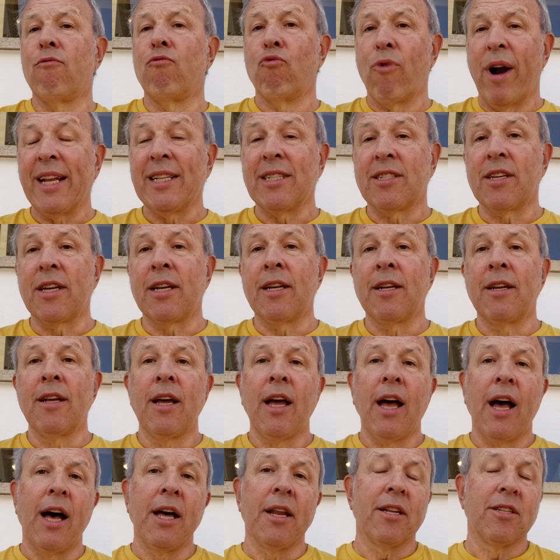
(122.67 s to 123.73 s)
rented
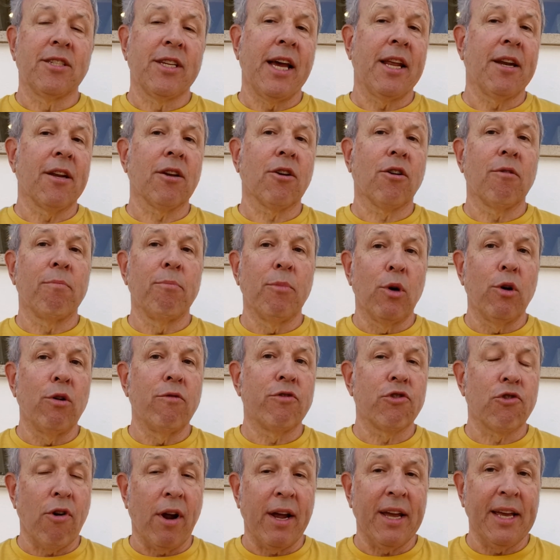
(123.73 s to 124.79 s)
and a tenant could move
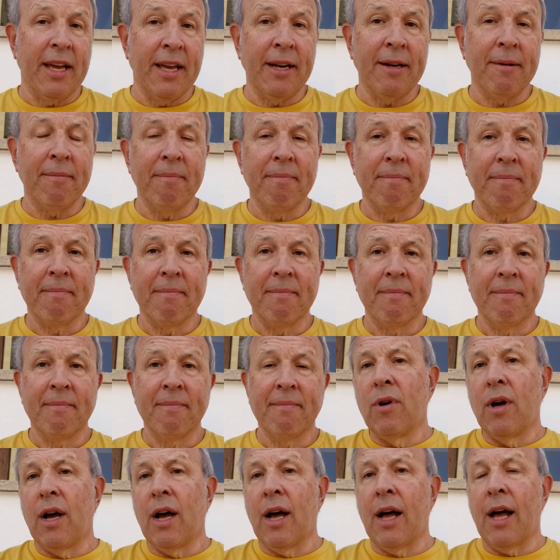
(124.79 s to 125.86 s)
straight in.
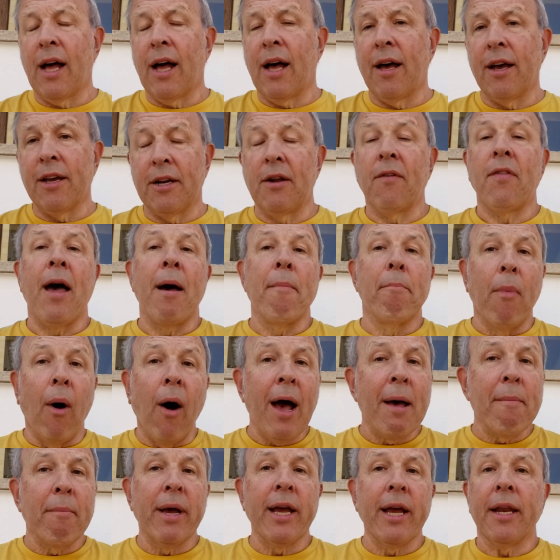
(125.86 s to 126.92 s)
That
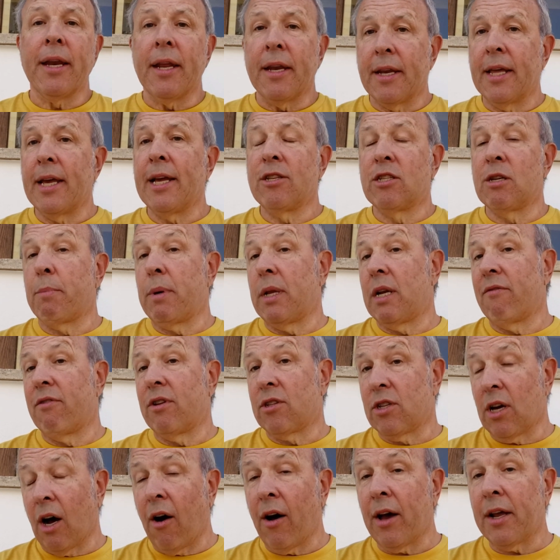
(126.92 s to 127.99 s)
might mean it needs a bit of a
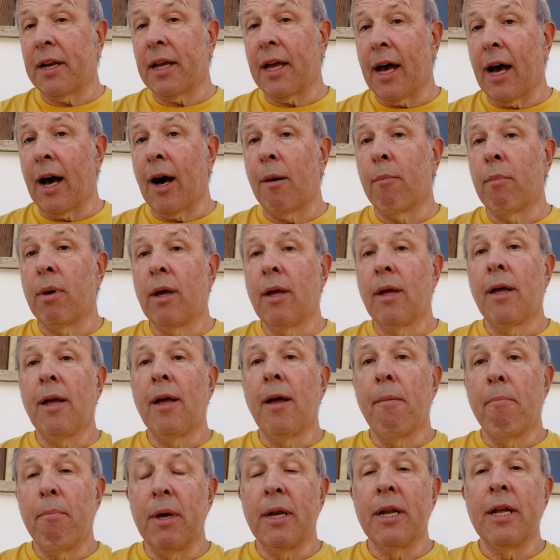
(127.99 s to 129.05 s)
tidy up,
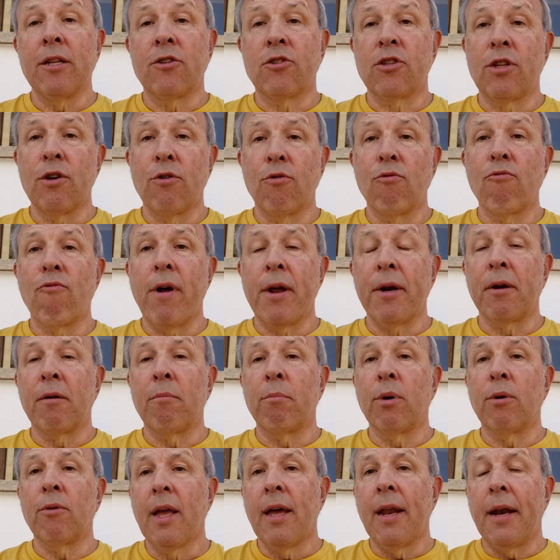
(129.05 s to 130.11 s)
but it's still
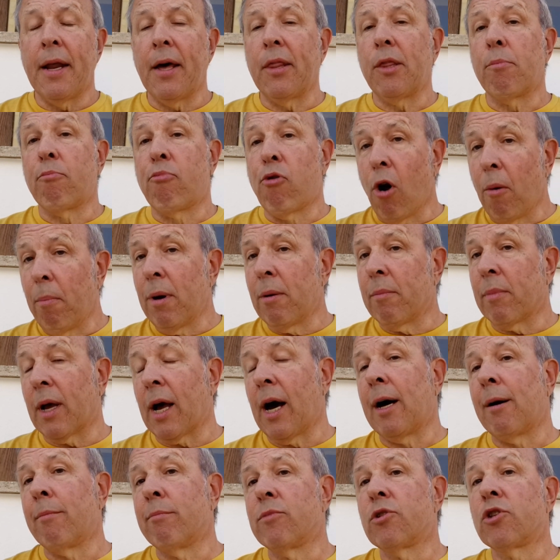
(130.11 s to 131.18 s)
rentable. Now the problem
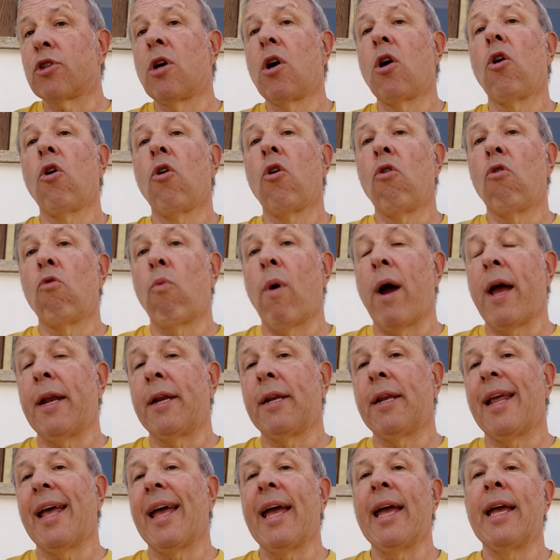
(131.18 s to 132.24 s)
comes when,
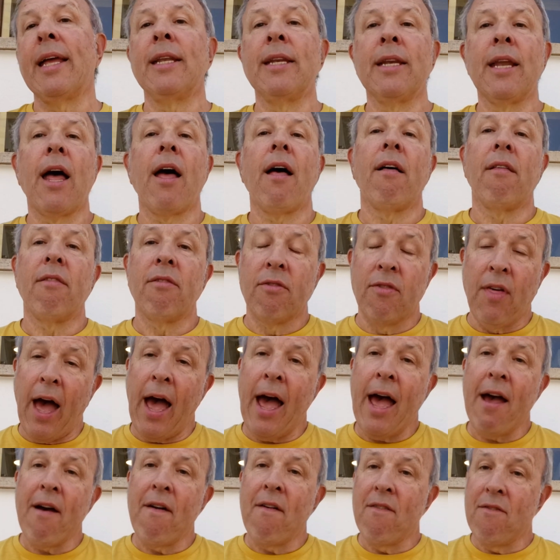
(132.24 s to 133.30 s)
in
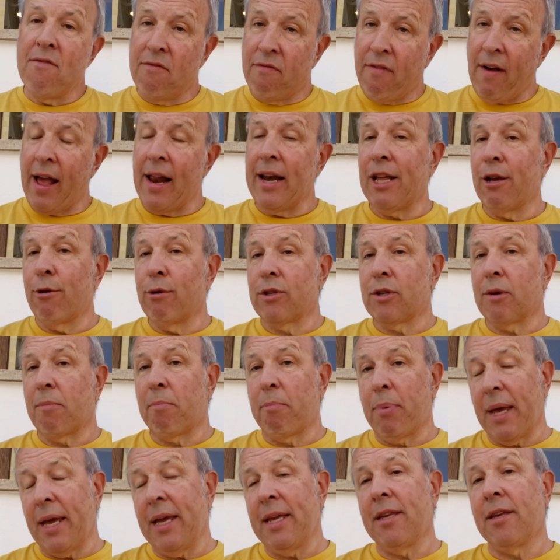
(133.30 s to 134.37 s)
that valuer's
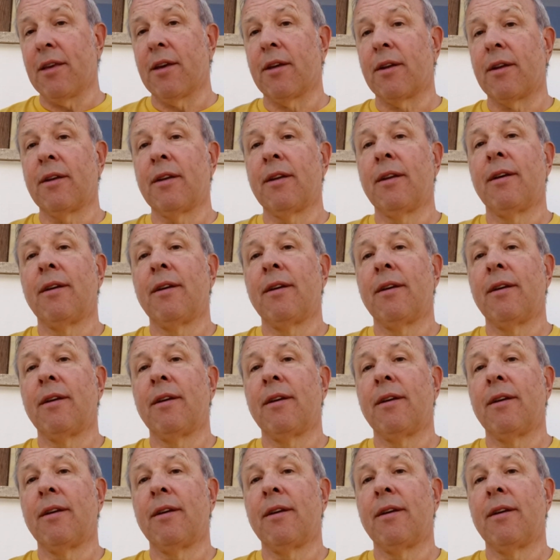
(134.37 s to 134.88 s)
opinion,